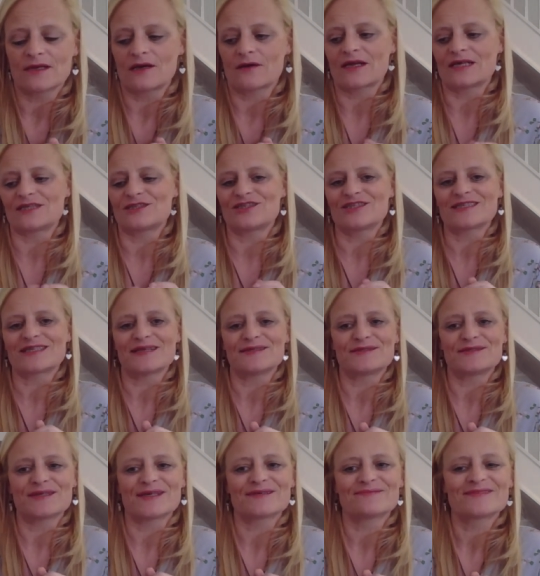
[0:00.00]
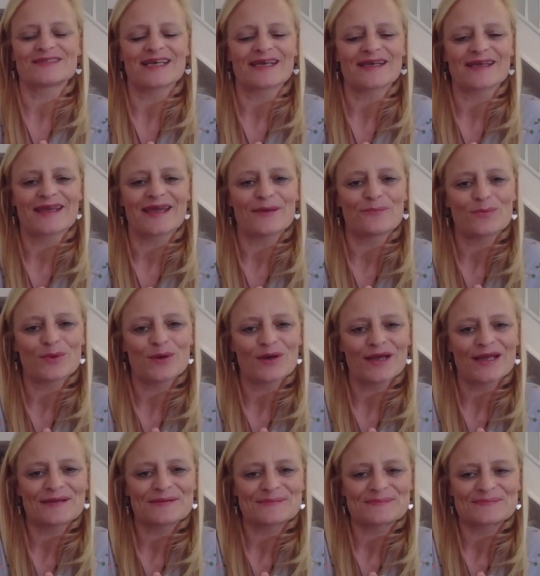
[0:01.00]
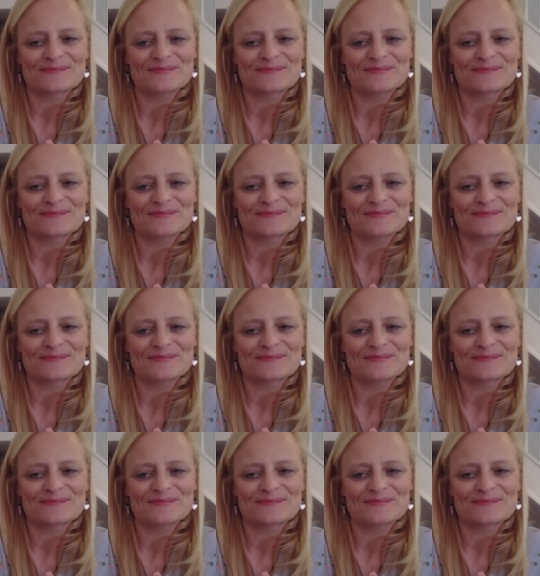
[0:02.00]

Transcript: I'll catch you later. Take care. Bye.